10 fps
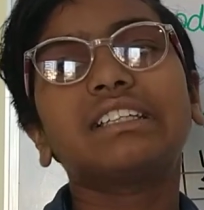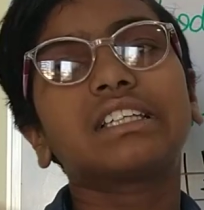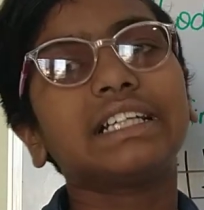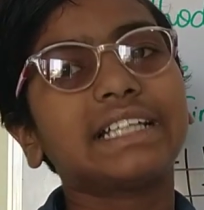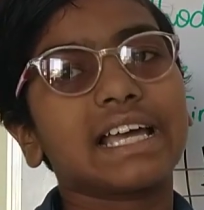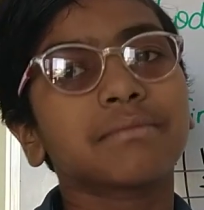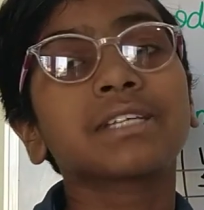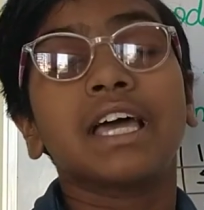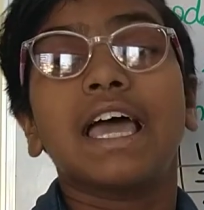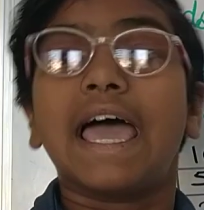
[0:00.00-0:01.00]
3 times.
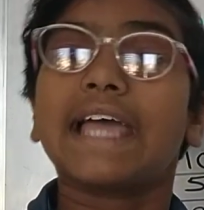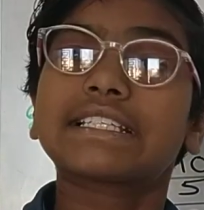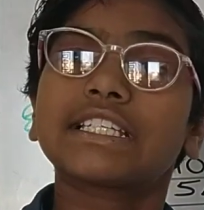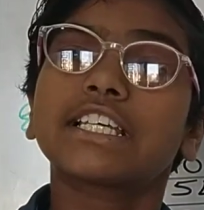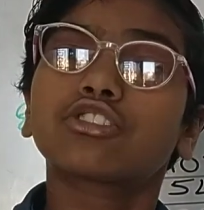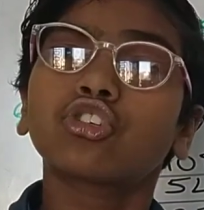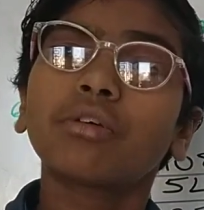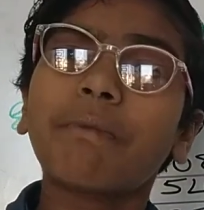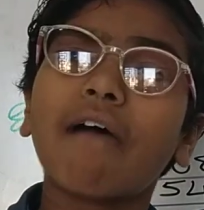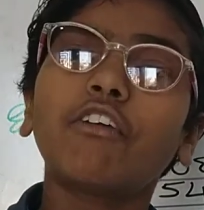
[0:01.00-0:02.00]
X raised to the
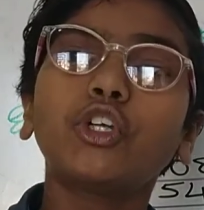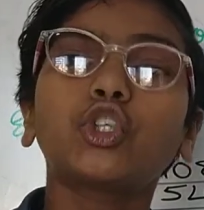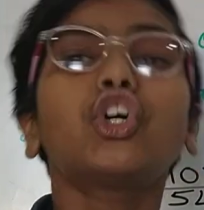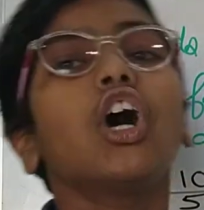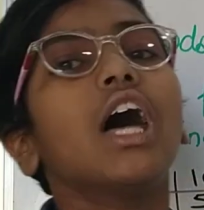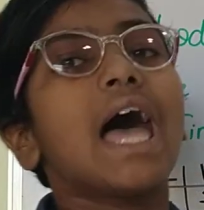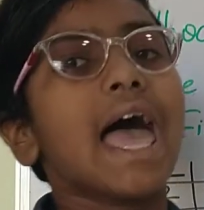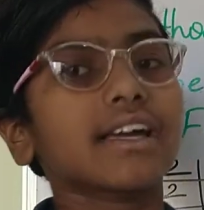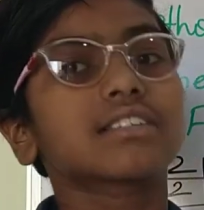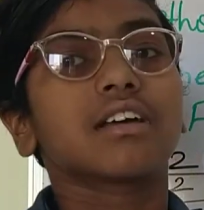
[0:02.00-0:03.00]
power 2,
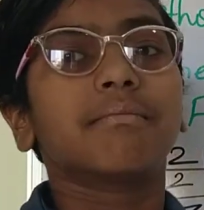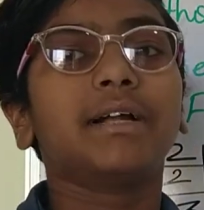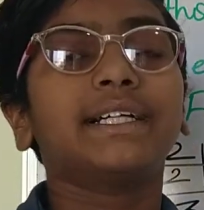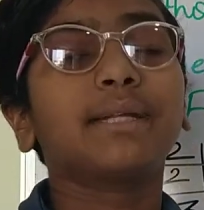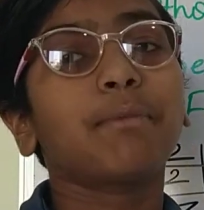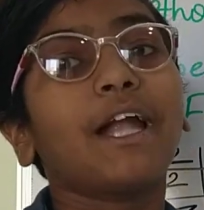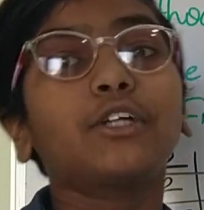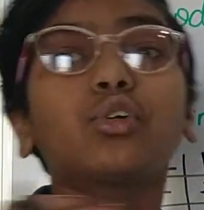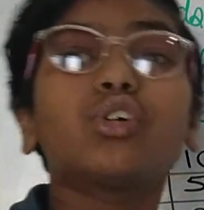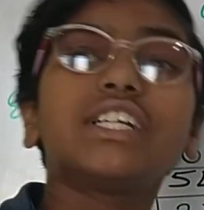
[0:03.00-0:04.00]
x multiplied
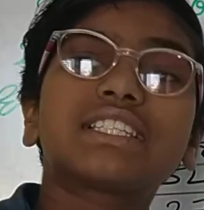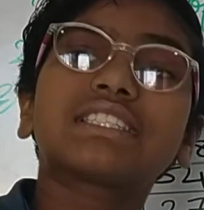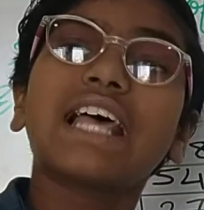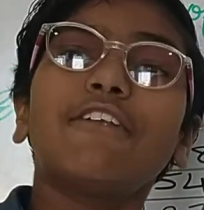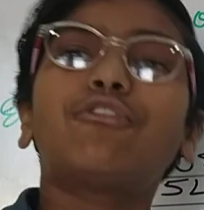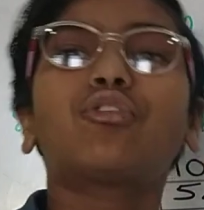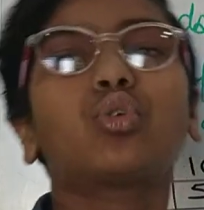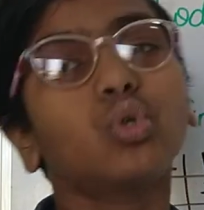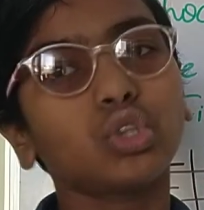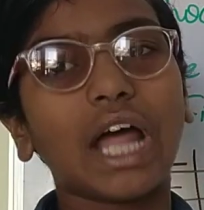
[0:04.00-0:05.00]
to itself
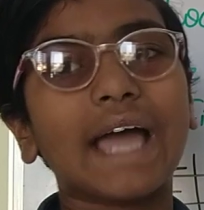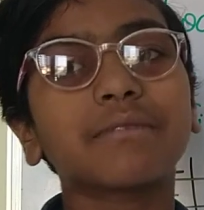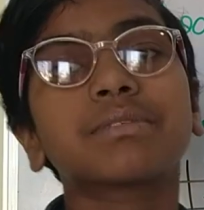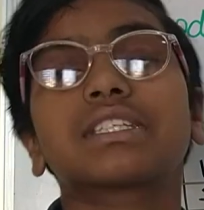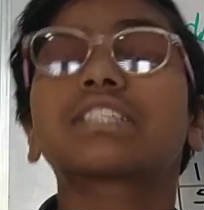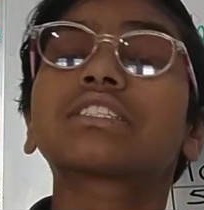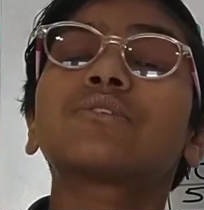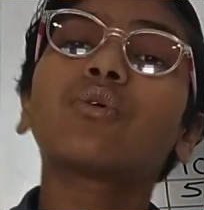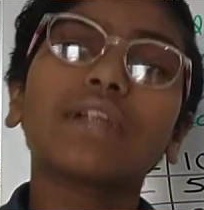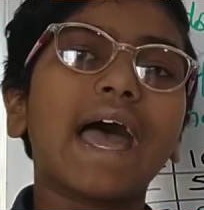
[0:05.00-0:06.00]
2 times is
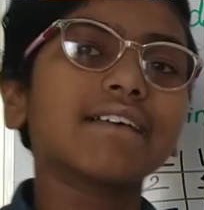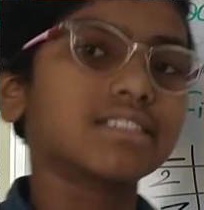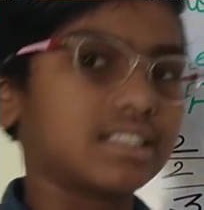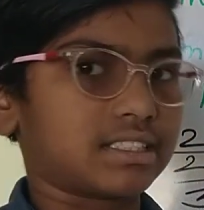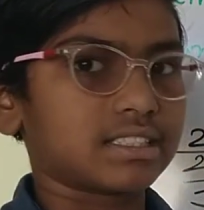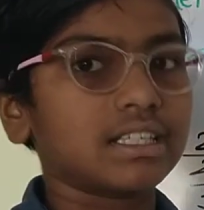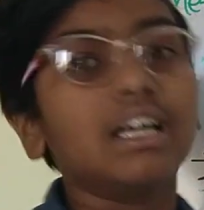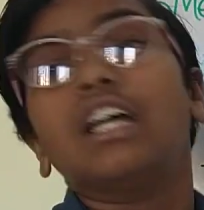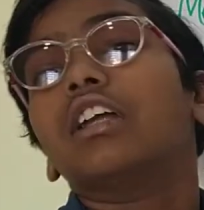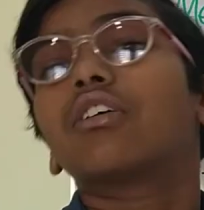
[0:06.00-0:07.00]
known as this.
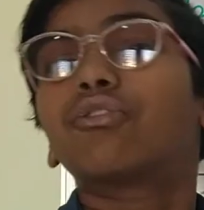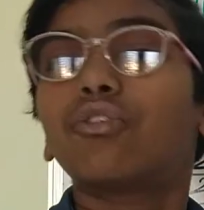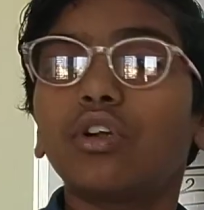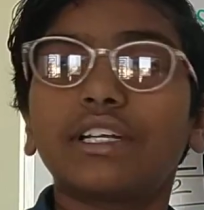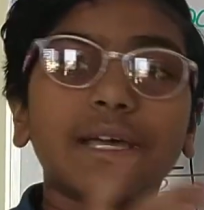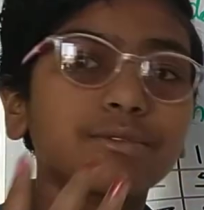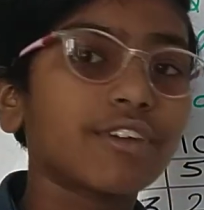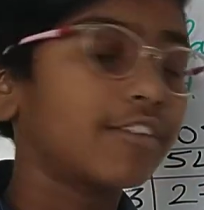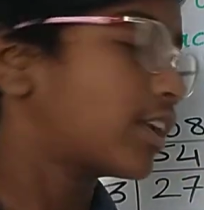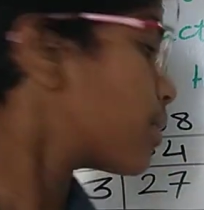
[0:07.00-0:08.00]
Now 4 times,
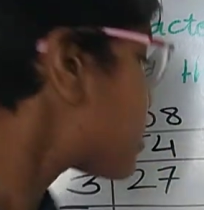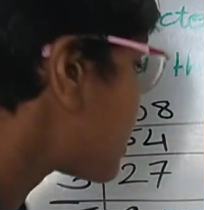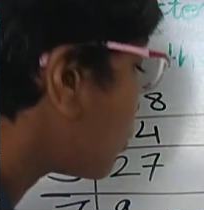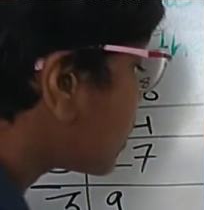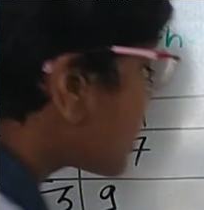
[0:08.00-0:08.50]
5 times. Now these